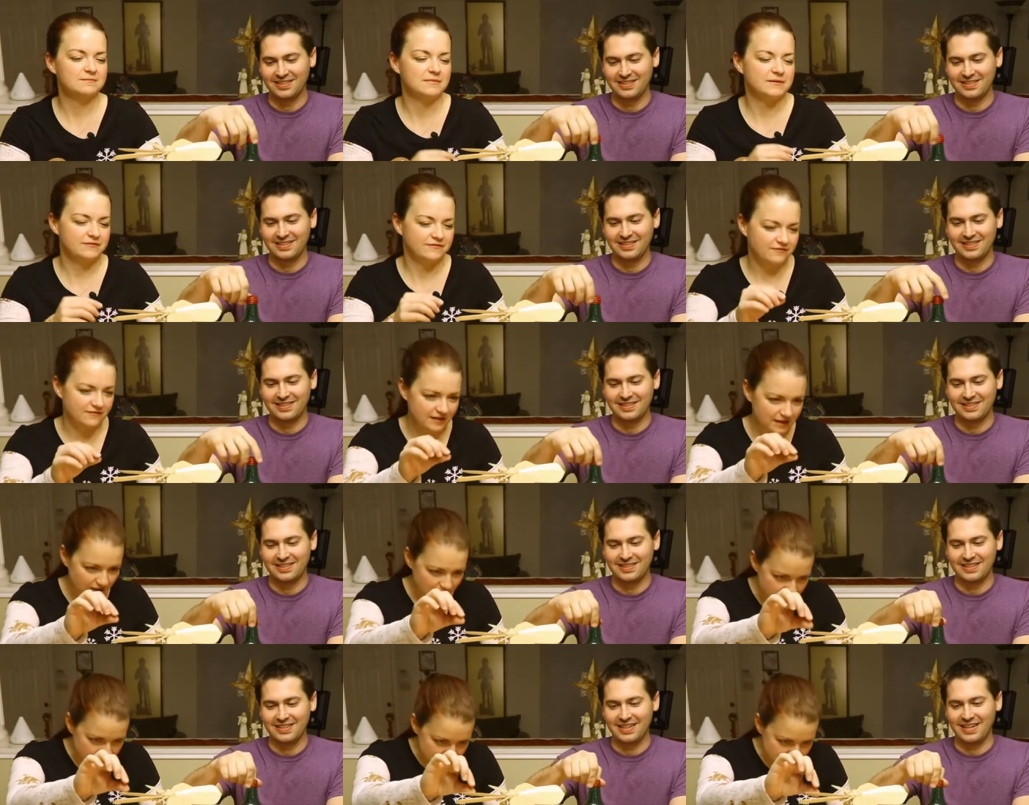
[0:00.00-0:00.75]
Speaker 1: my
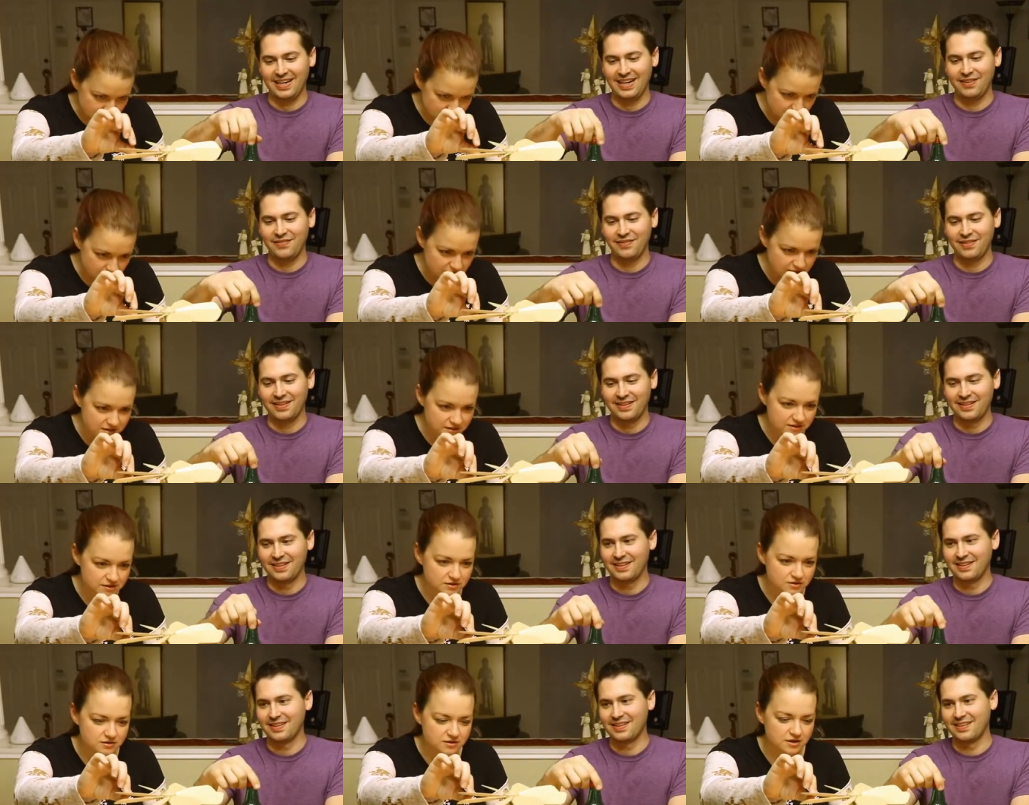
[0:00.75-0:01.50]
fan. so this is
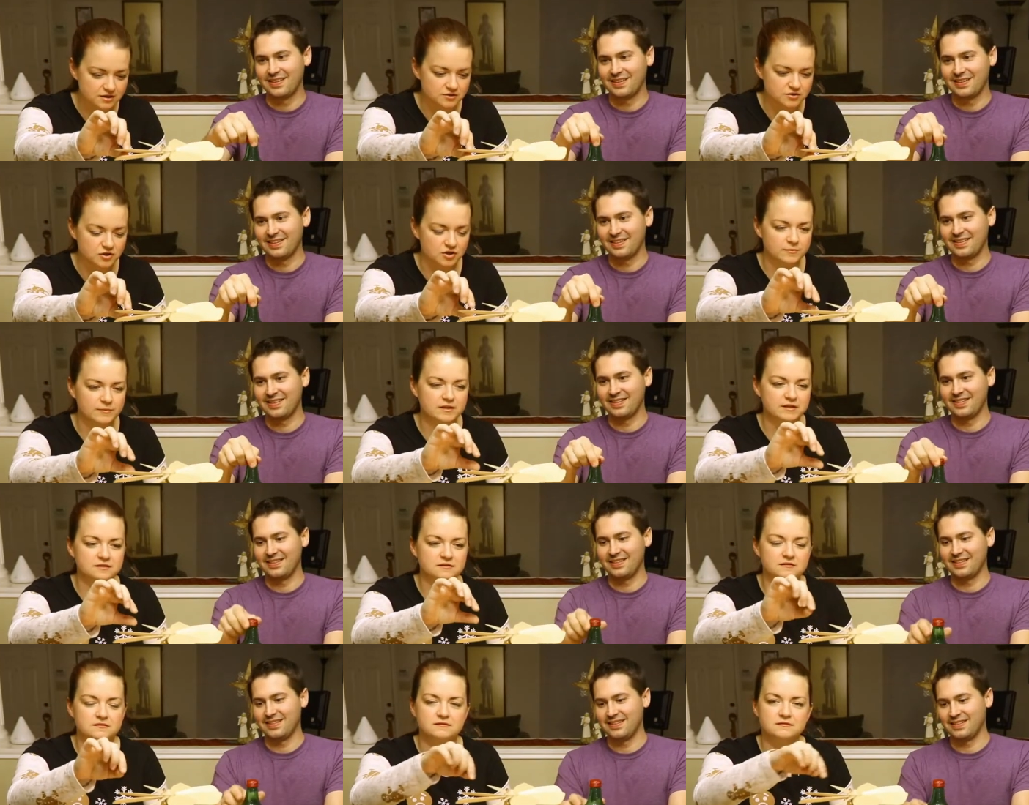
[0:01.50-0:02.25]
a, a
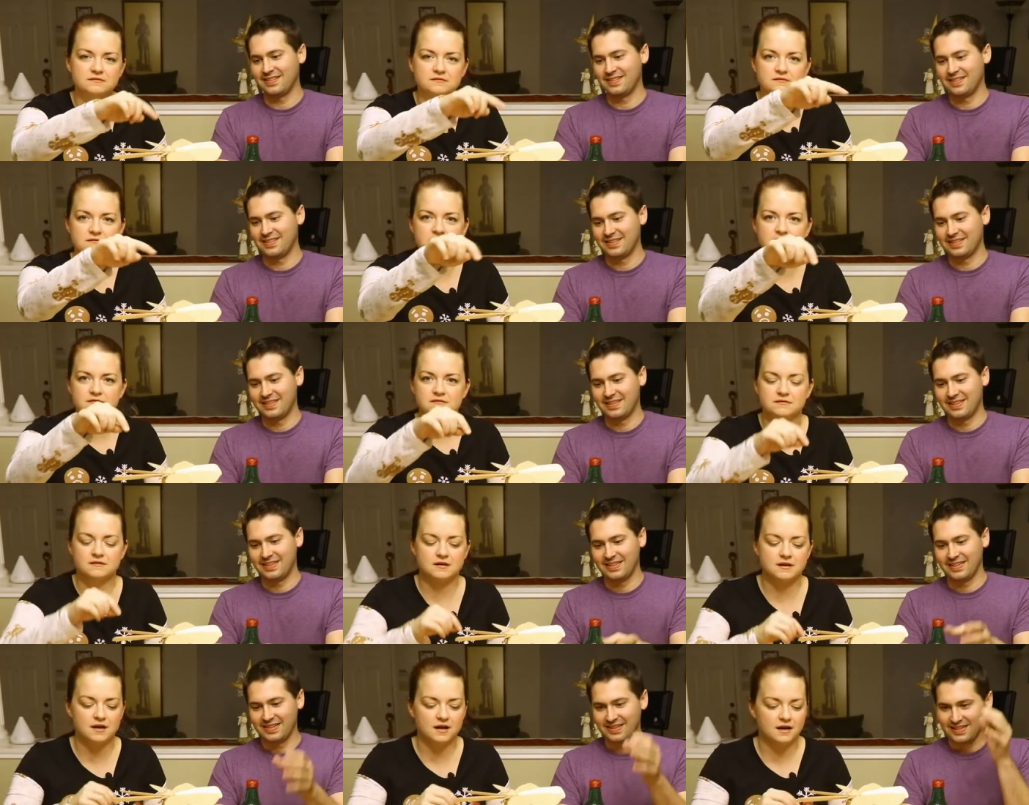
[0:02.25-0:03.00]
German
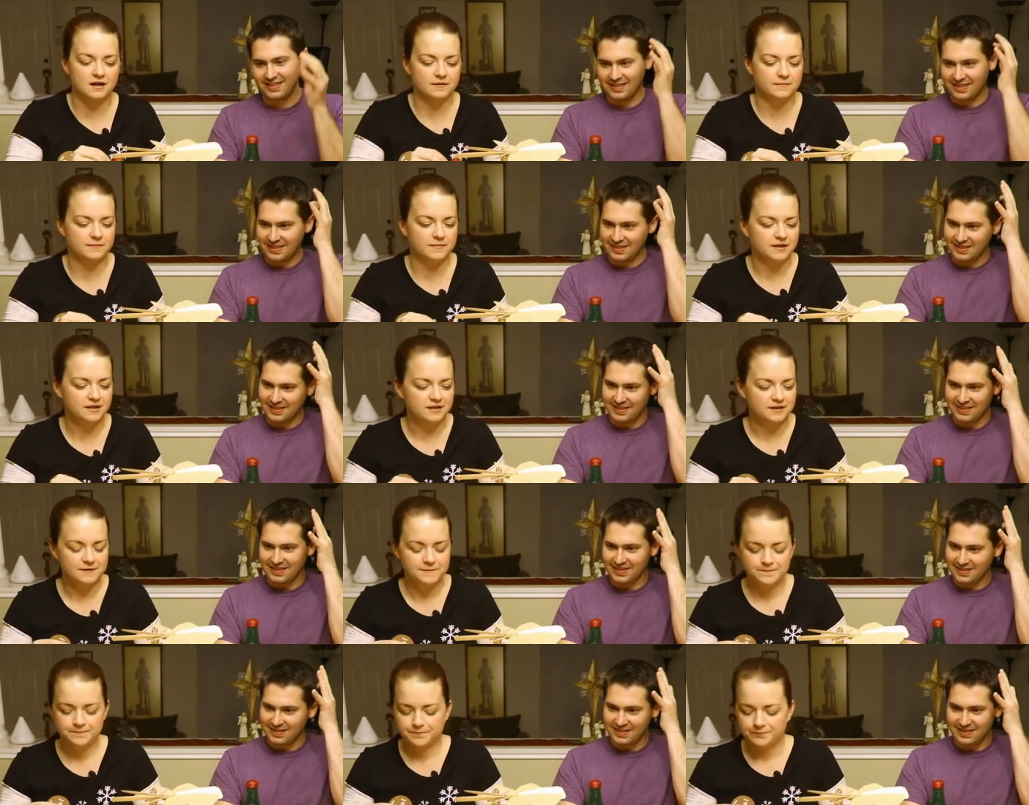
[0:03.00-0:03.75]
um,
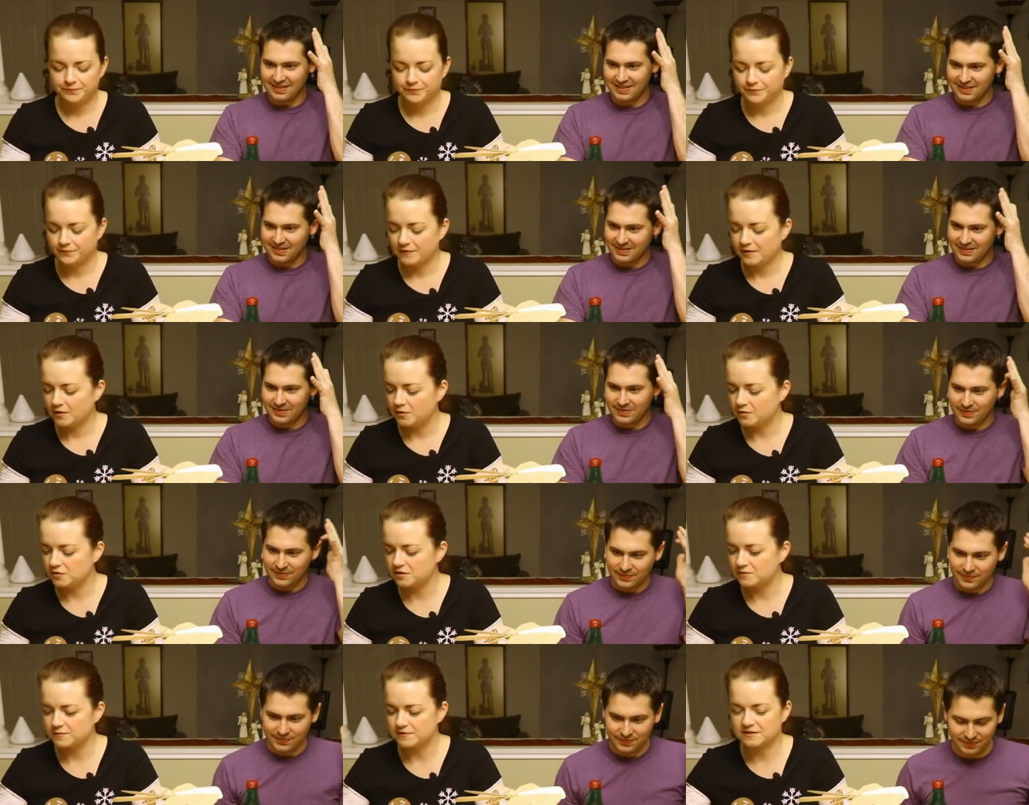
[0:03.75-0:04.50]

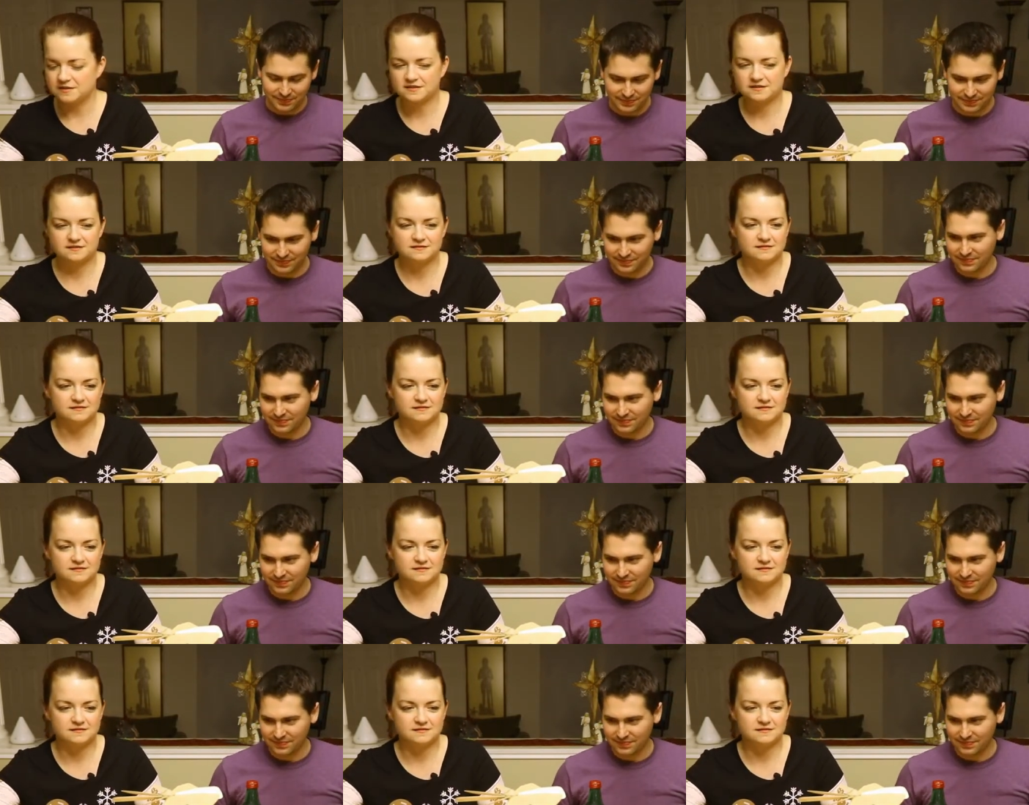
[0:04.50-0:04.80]
Christmas